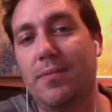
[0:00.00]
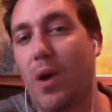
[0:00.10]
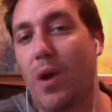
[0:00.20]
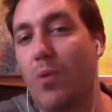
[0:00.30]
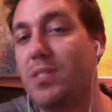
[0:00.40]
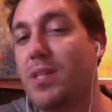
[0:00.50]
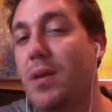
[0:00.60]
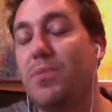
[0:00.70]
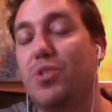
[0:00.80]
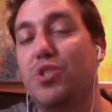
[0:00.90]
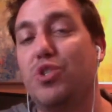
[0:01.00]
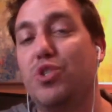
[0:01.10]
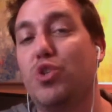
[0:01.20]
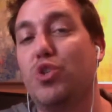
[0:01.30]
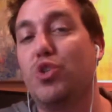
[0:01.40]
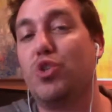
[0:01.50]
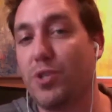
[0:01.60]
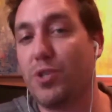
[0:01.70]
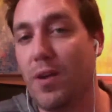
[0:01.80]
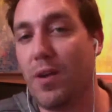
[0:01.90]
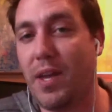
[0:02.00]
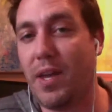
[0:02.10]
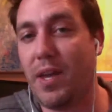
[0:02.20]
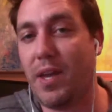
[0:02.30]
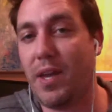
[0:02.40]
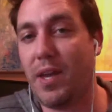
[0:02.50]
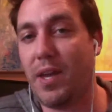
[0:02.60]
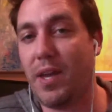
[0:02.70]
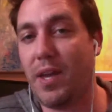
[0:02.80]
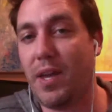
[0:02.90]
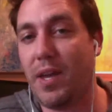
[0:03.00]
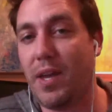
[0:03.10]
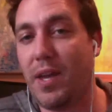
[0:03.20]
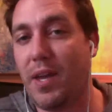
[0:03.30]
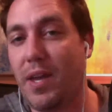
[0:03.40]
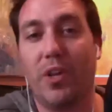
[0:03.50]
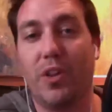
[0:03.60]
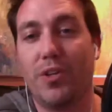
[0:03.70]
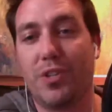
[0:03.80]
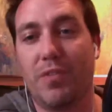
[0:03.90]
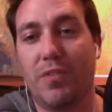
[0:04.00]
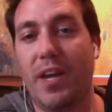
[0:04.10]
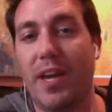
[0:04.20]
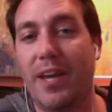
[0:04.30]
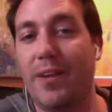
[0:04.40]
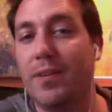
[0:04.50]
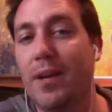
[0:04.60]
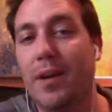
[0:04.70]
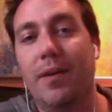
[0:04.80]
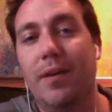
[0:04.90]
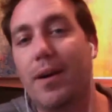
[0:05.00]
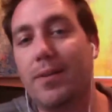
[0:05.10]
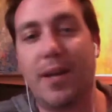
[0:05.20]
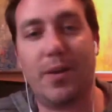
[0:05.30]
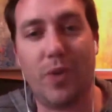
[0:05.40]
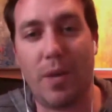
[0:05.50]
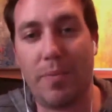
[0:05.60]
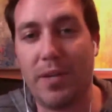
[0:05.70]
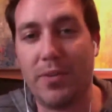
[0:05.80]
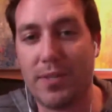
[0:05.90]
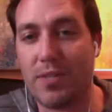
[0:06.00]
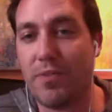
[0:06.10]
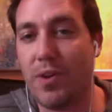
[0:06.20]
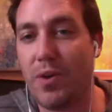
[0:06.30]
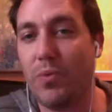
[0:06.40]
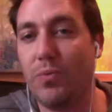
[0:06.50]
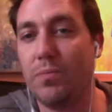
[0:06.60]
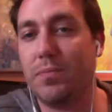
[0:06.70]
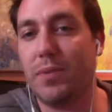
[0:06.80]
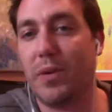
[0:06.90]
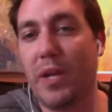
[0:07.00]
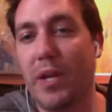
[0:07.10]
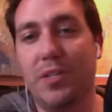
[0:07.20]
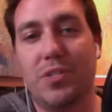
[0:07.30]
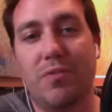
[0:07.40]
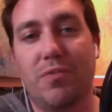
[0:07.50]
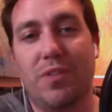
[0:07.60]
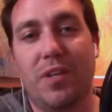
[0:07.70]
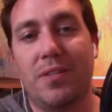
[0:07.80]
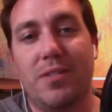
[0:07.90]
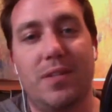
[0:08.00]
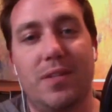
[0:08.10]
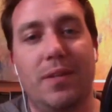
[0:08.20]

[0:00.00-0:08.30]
some super strong authentication, like some very large certificate and locked down to IP addresses of known ranges of things that